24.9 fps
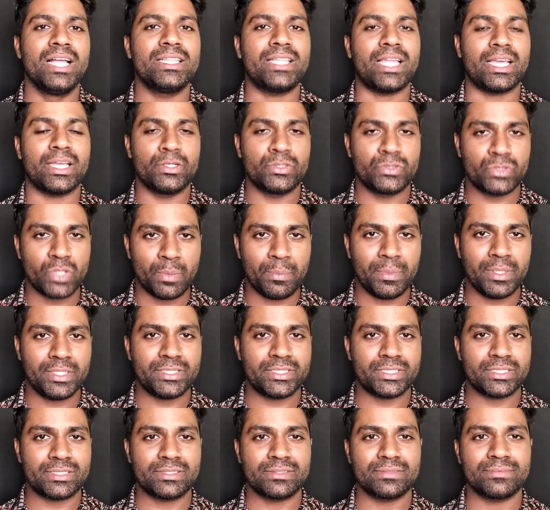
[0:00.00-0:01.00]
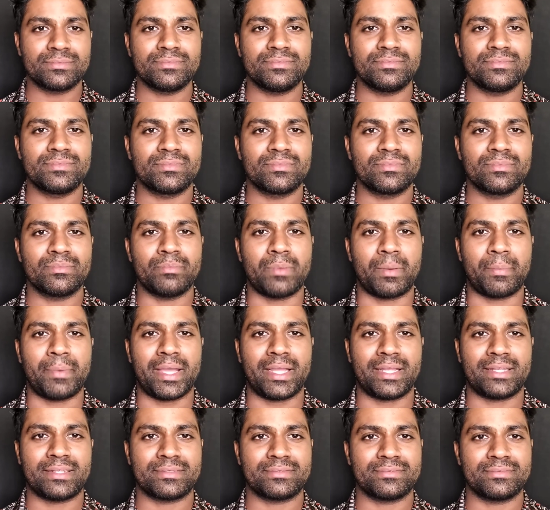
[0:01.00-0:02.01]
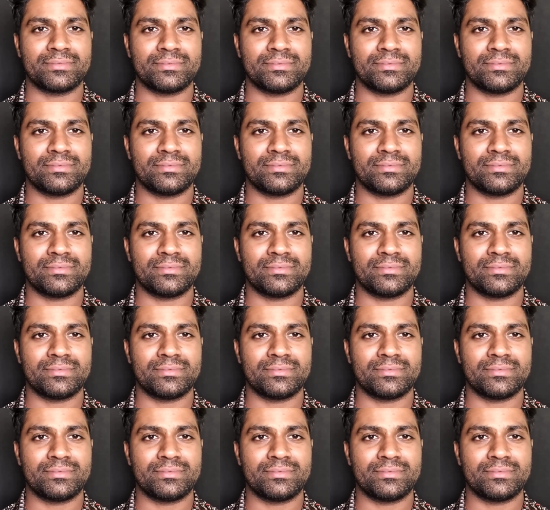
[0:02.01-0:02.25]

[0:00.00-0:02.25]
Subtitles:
Thank you so much. Bye bye.